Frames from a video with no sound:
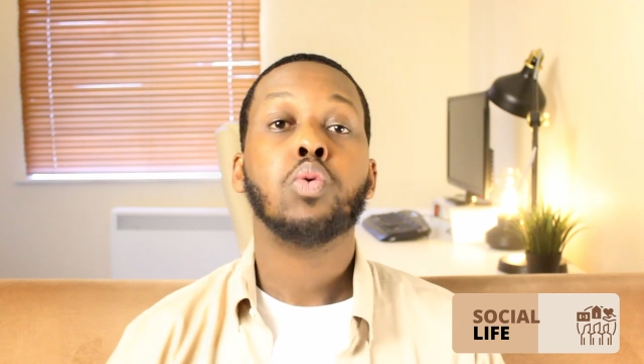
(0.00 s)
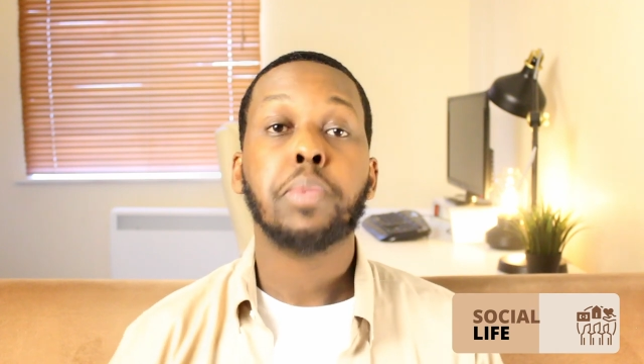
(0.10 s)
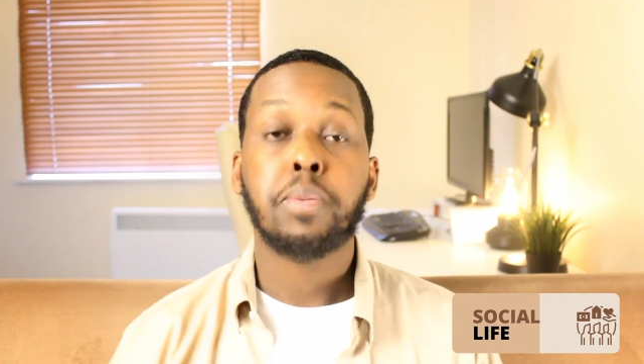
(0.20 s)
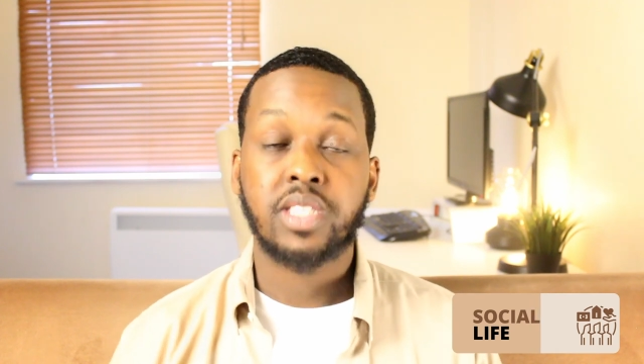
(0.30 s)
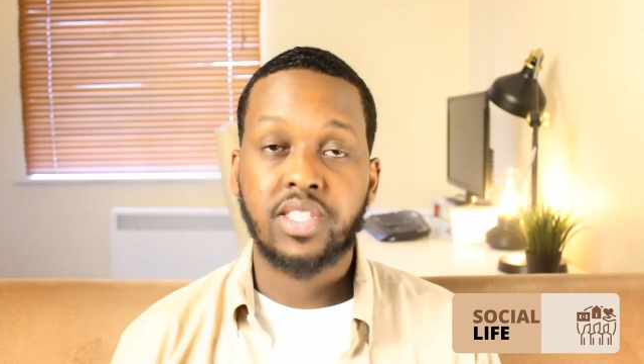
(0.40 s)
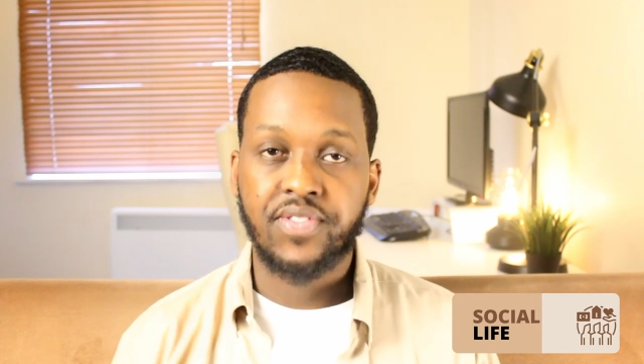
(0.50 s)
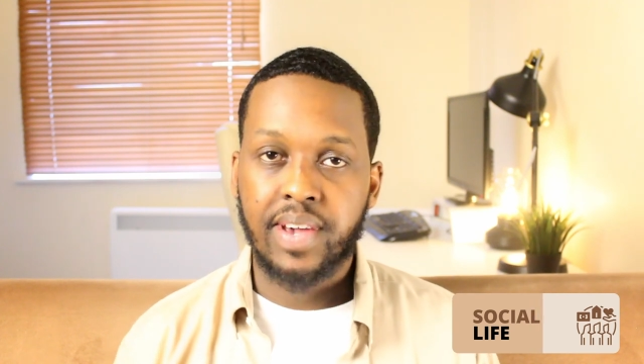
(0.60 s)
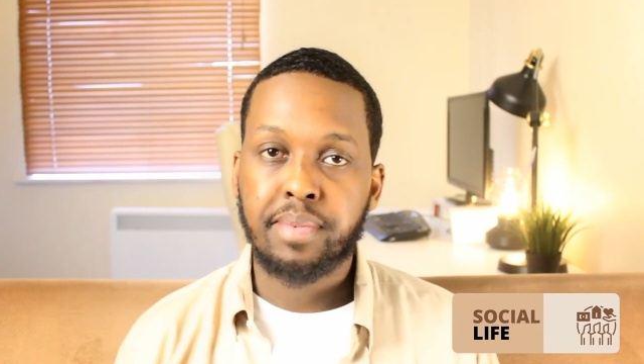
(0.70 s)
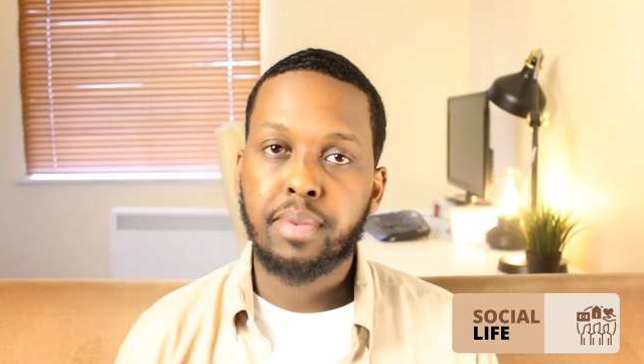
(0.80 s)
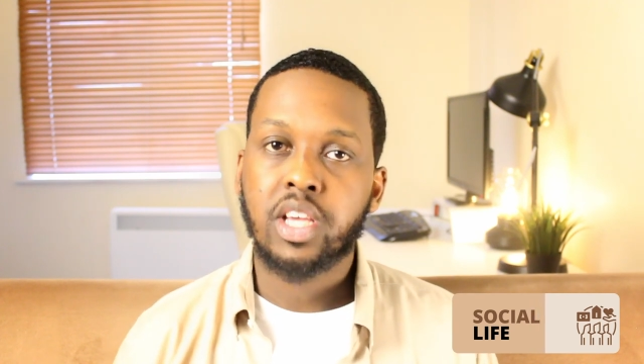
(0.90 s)
you won't be able to see
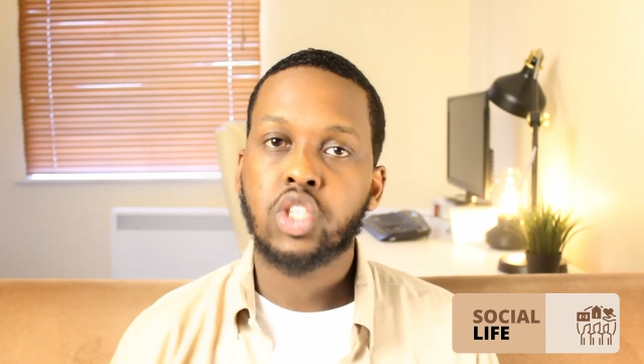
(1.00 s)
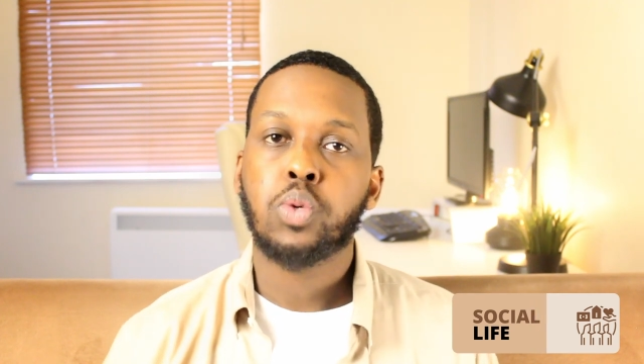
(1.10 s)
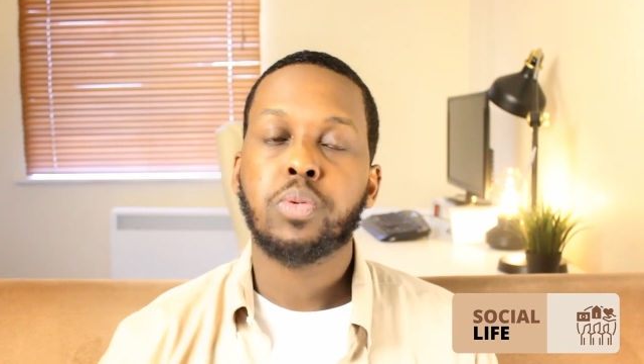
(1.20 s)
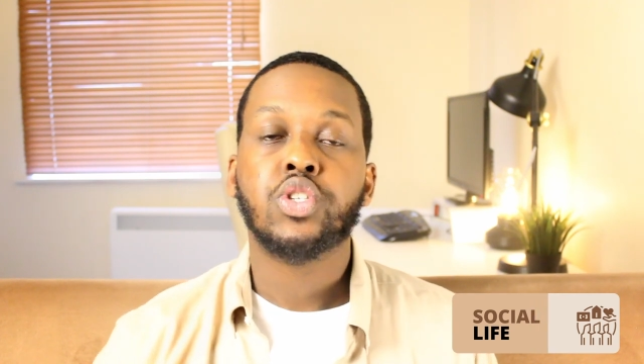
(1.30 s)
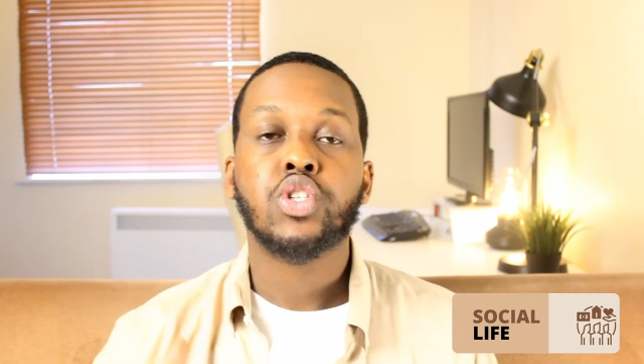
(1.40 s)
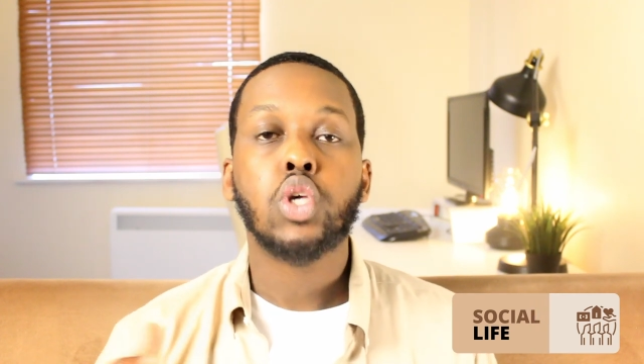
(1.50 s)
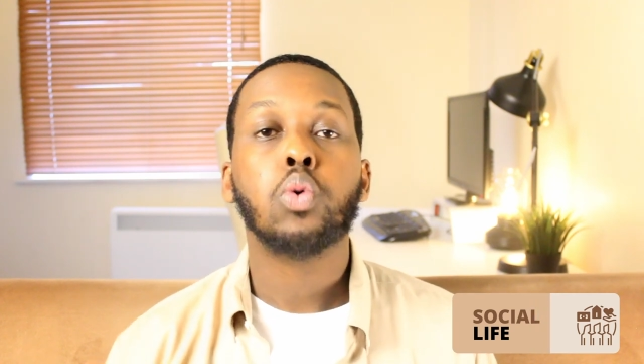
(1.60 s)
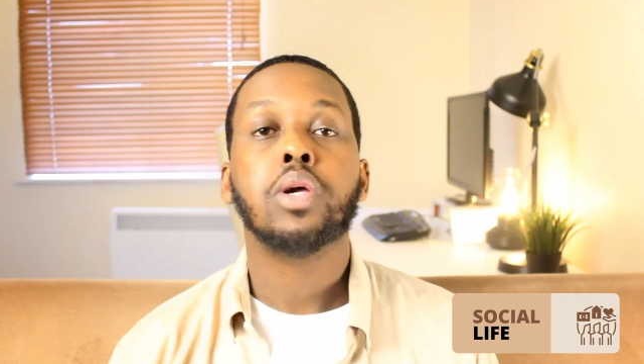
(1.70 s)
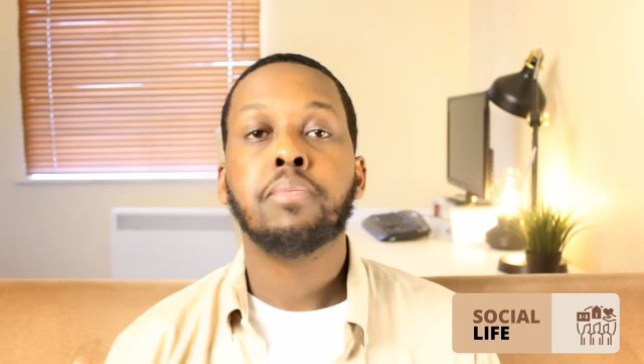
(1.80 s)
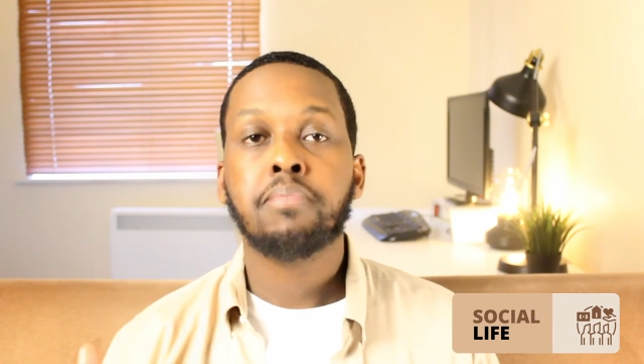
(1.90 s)
family because you'll be
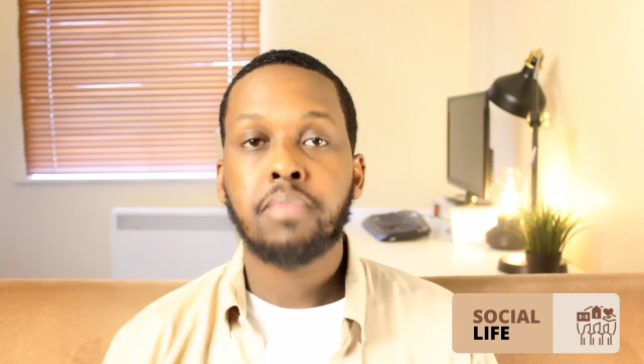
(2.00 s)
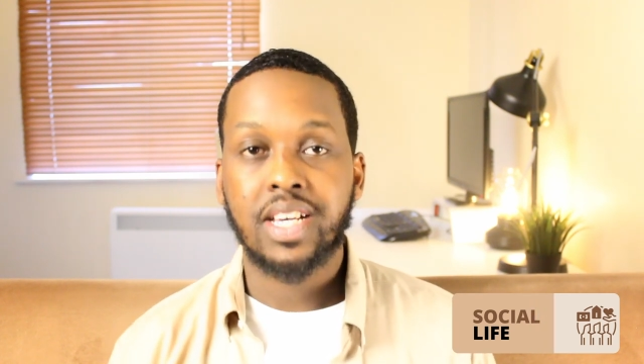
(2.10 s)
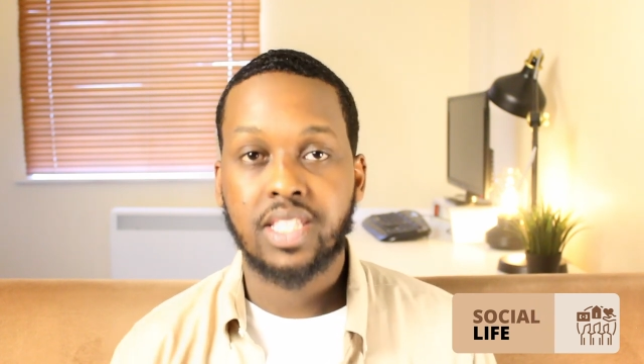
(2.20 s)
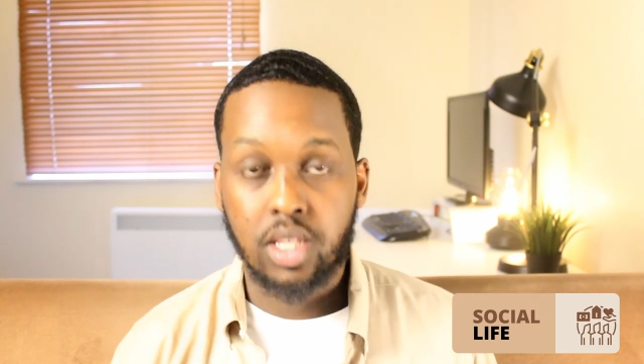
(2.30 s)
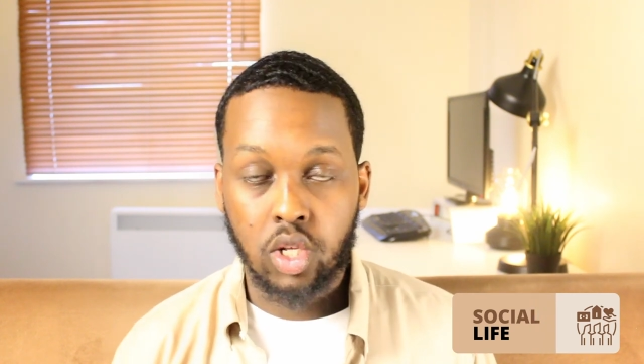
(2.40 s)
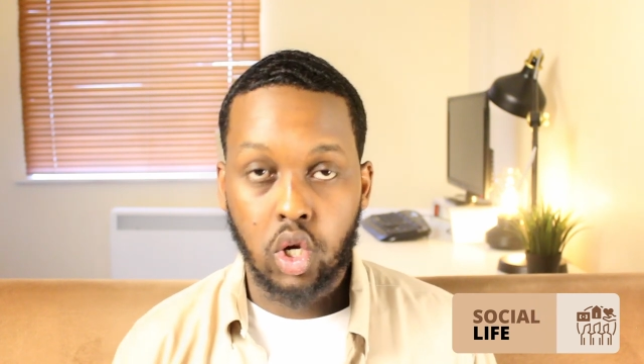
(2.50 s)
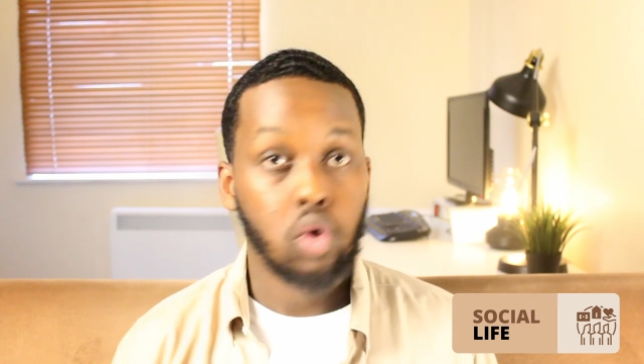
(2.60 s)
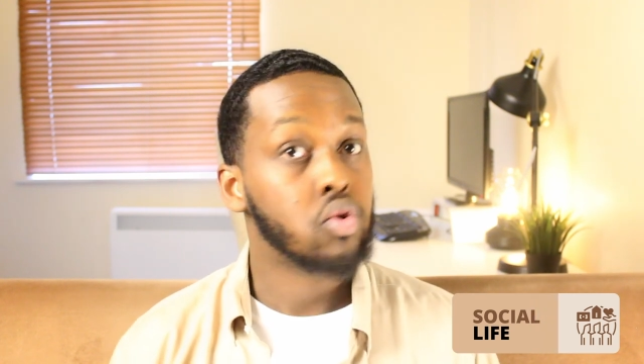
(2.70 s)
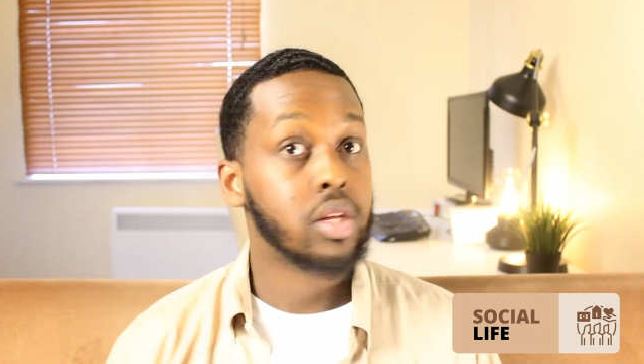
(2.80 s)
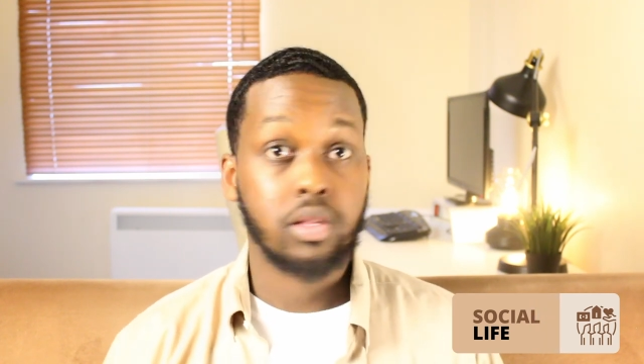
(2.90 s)
so immersed in
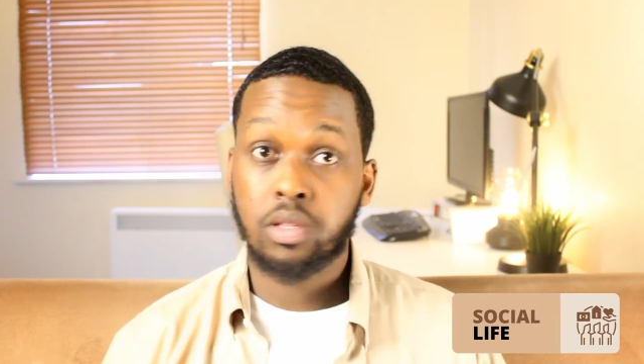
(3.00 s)
code.